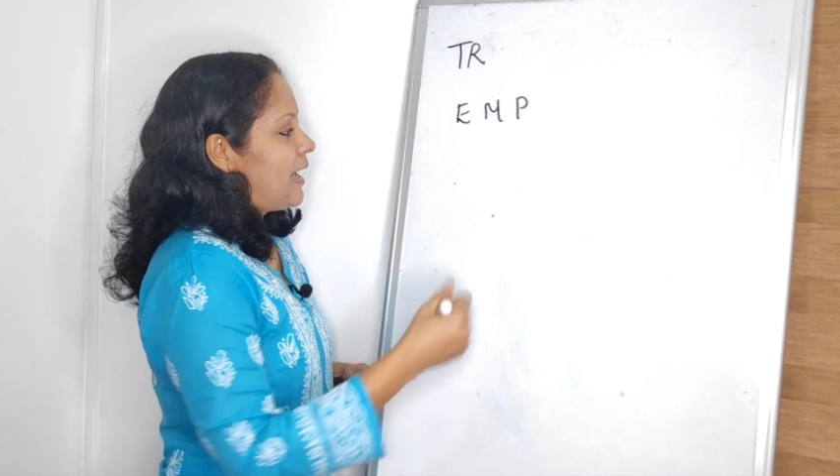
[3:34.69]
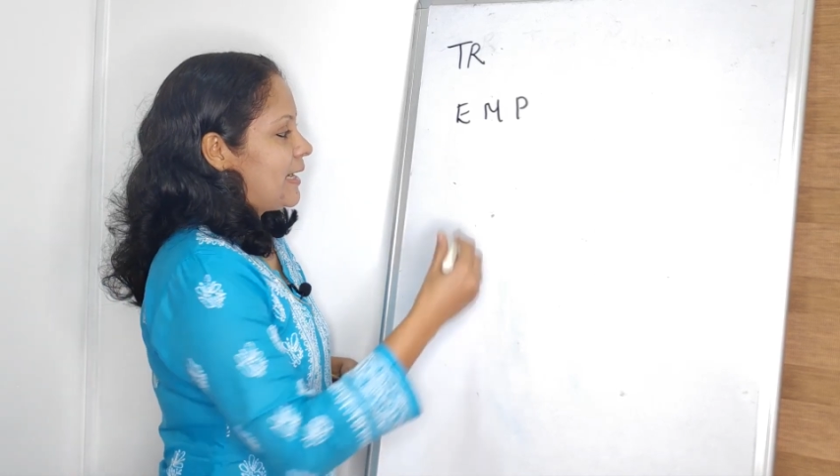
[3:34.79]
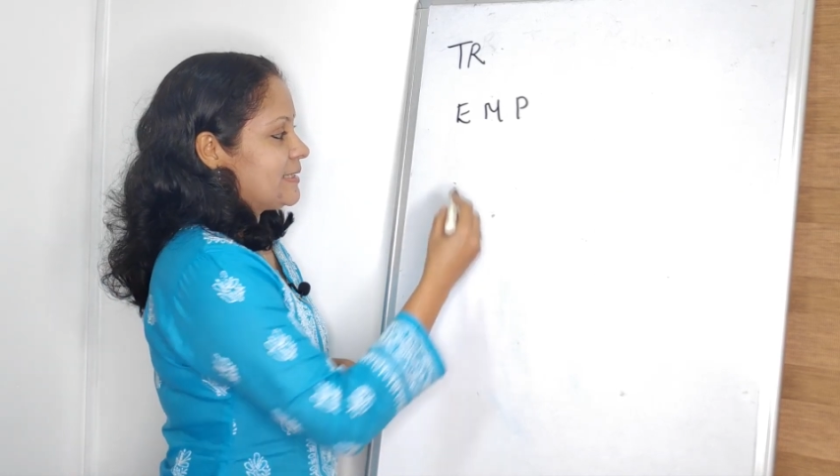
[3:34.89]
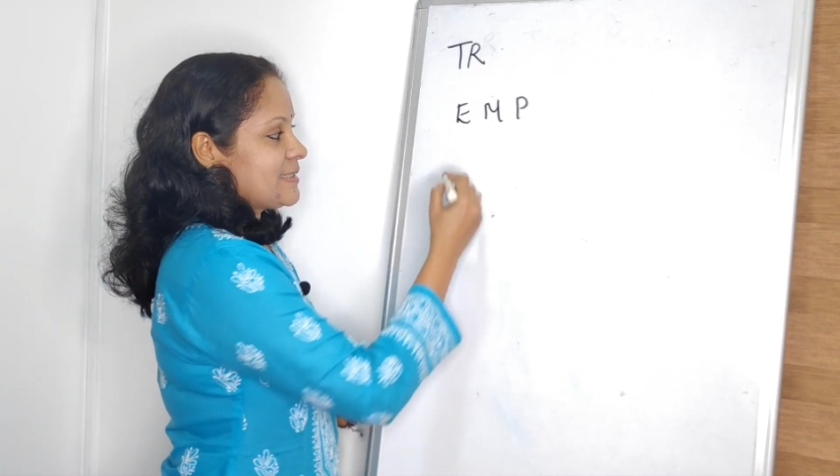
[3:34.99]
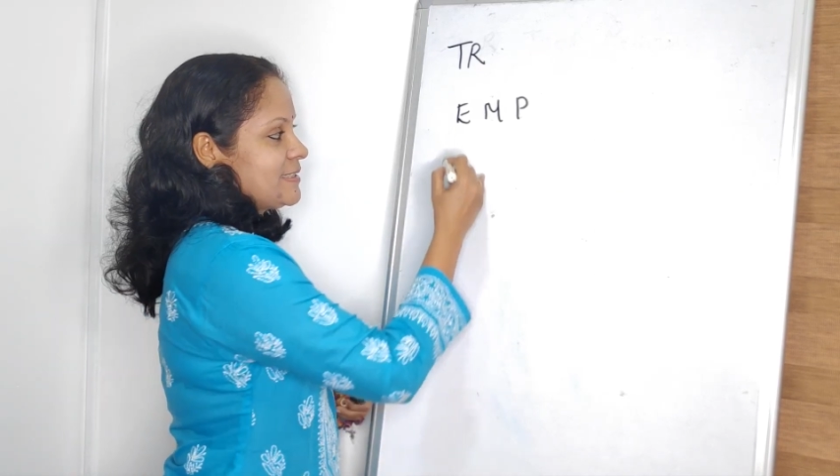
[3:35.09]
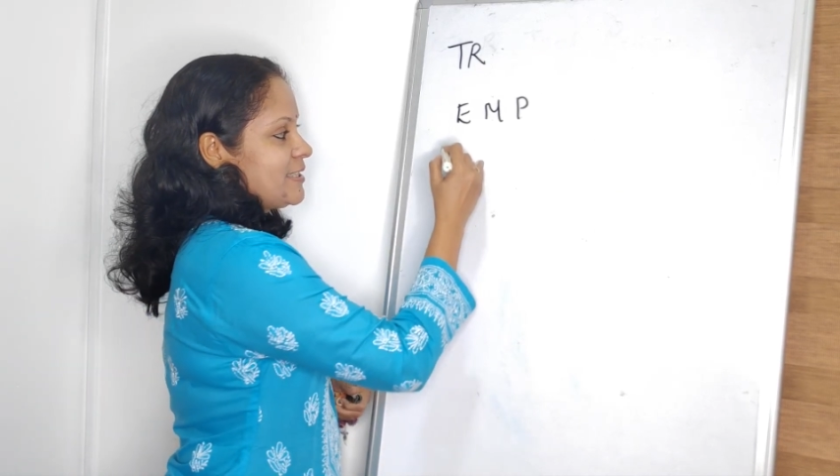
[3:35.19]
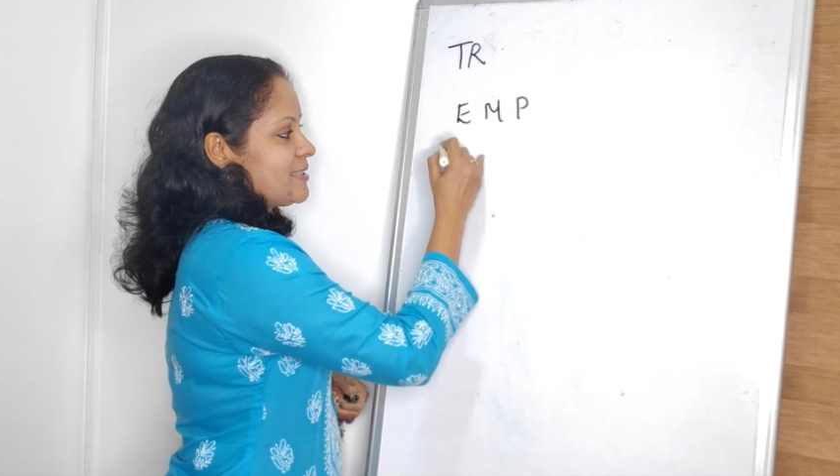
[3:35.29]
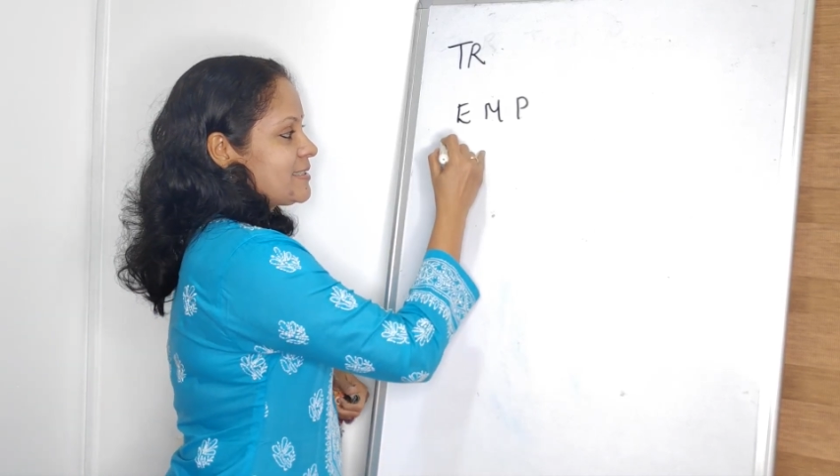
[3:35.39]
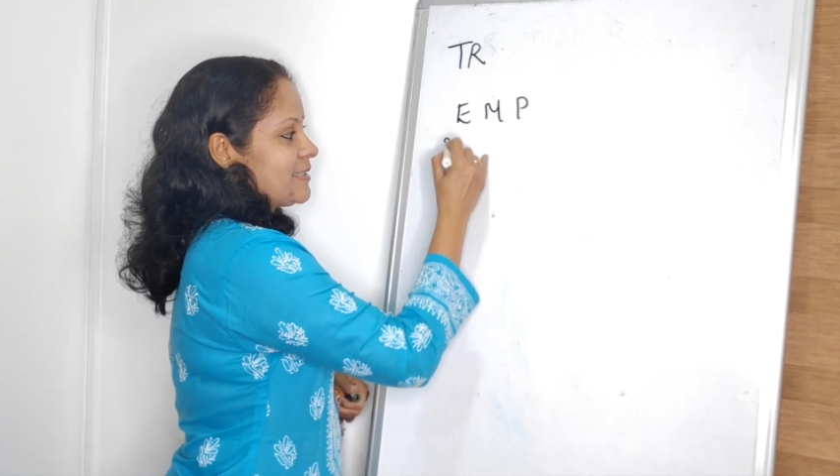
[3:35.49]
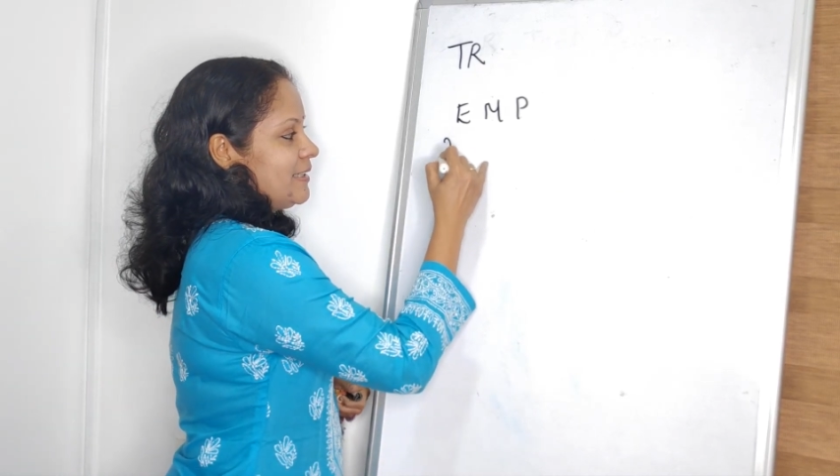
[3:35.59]
I
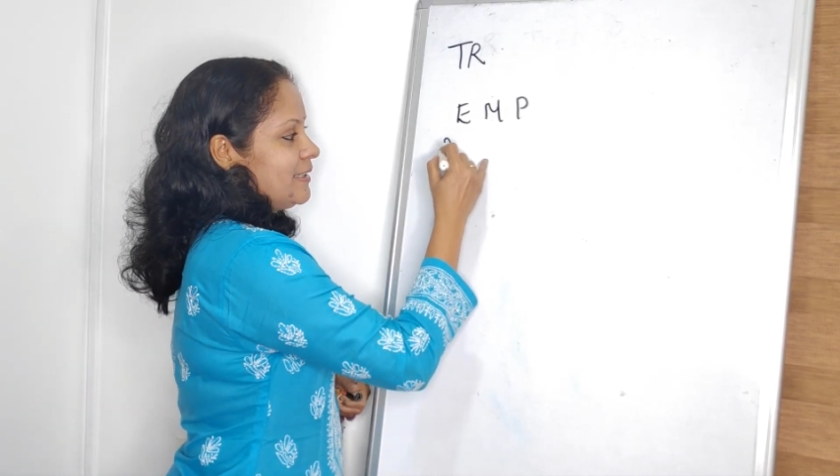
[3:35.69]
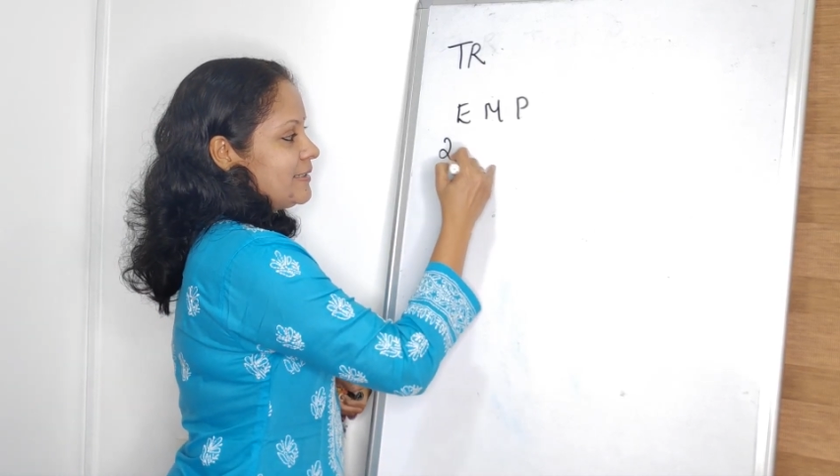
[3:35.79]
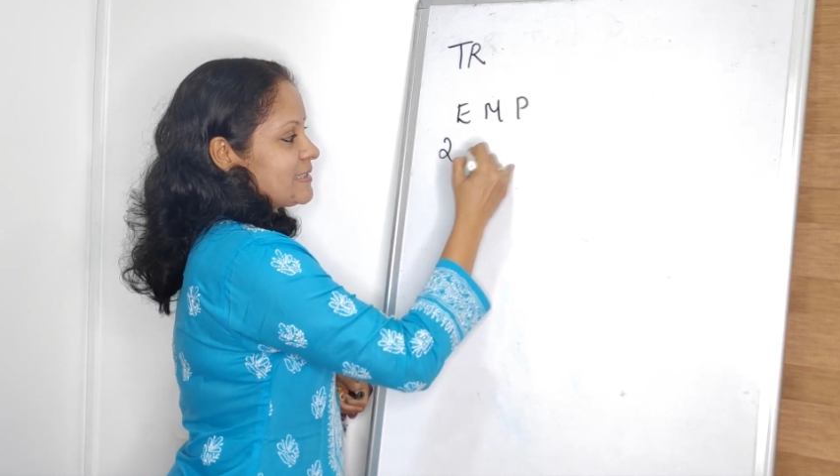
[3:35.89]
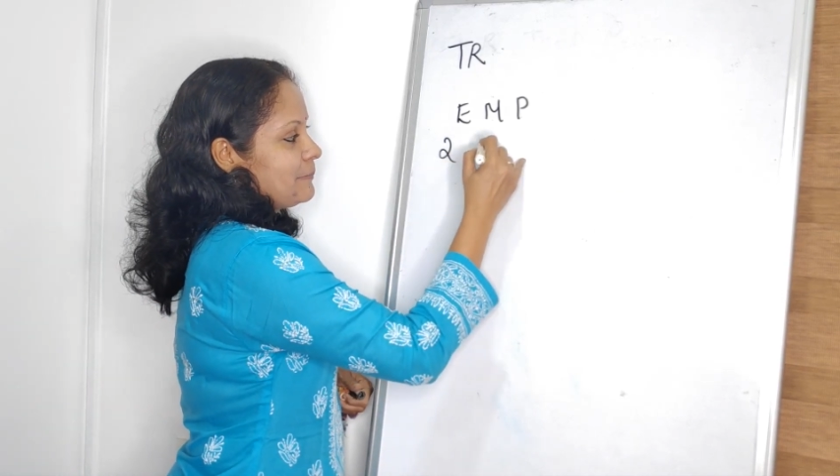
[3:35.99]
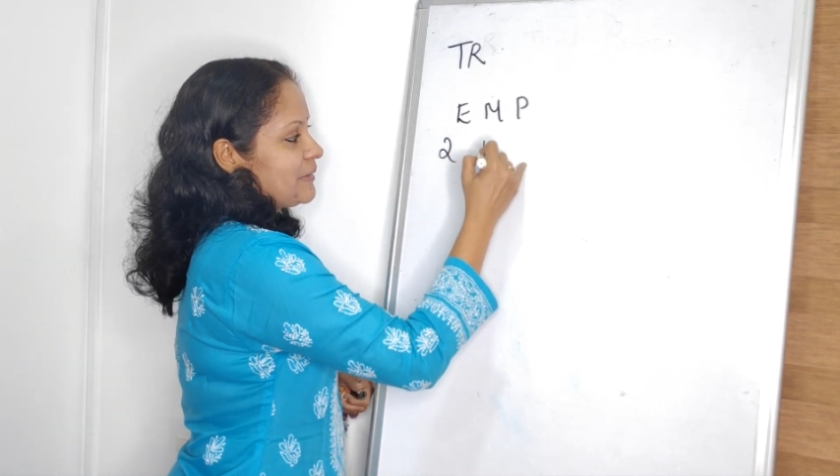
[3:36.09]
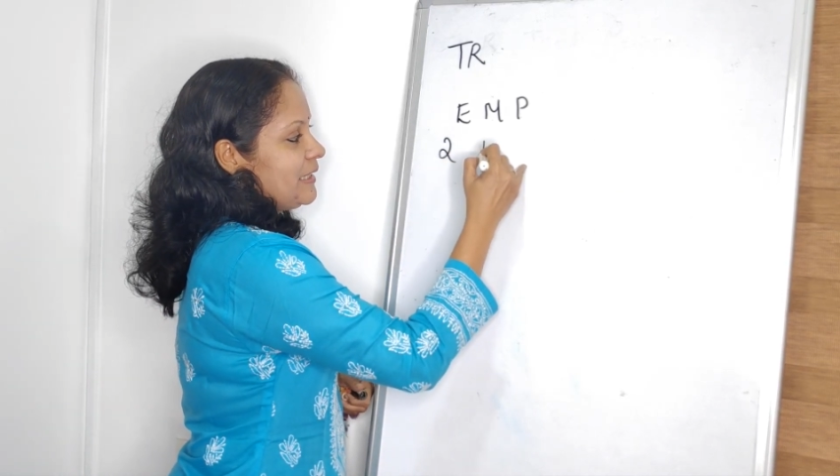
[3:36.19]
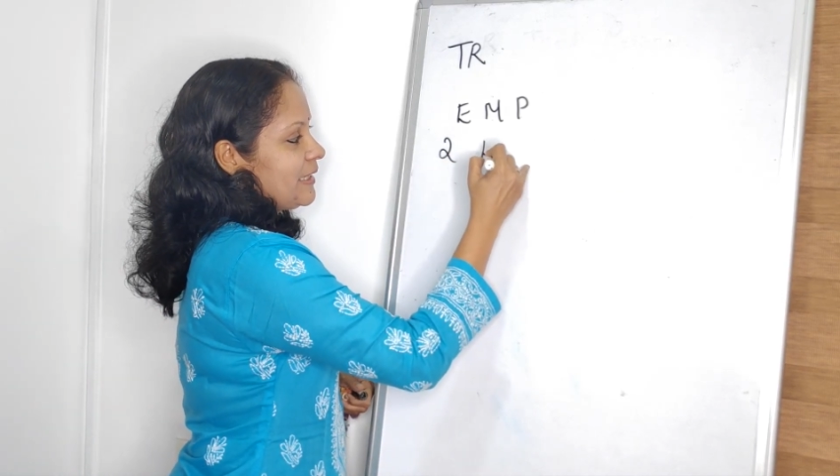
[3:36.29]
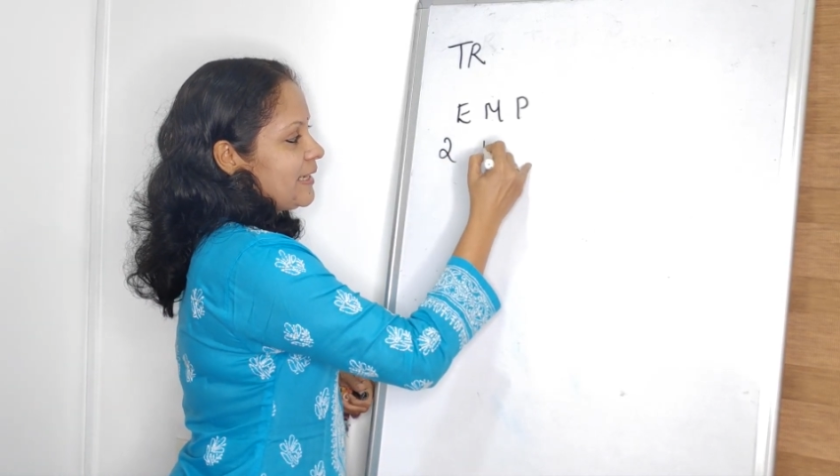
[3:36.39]
suggest something